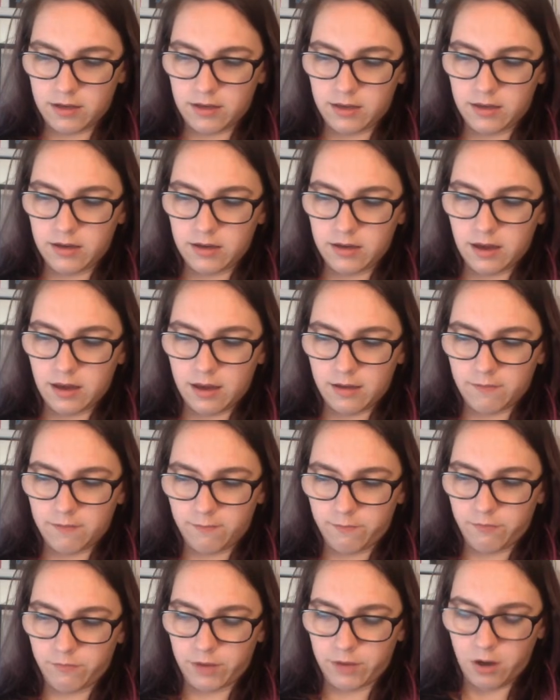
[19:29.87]
Yeah.
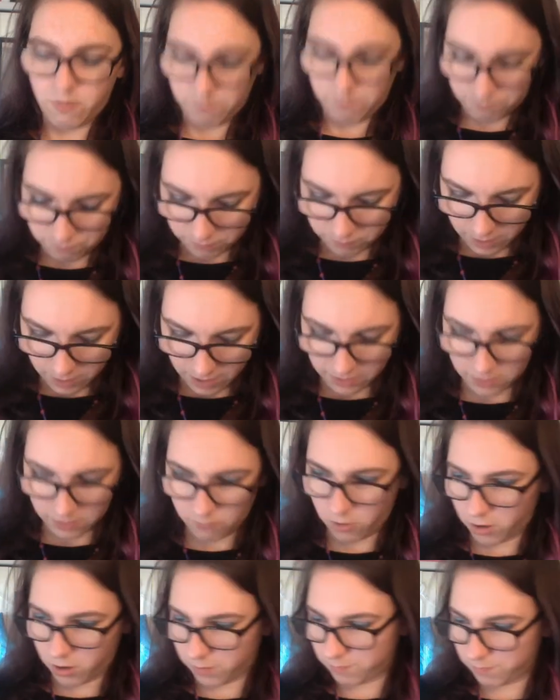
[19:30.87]
Nope, that didn't
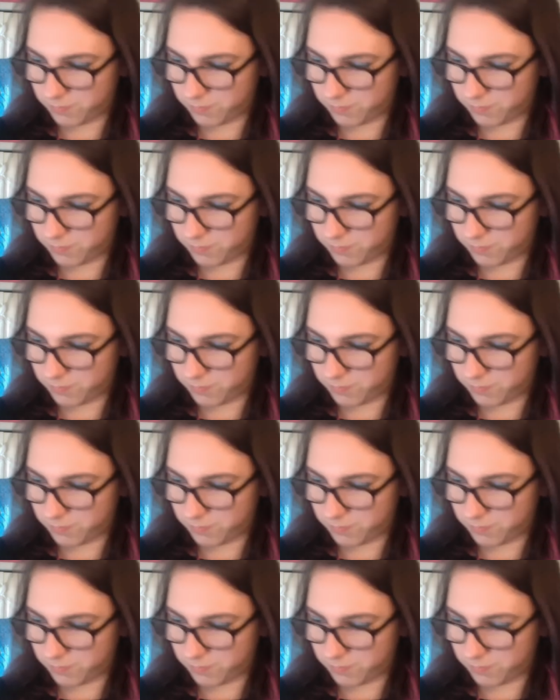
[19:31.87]
work.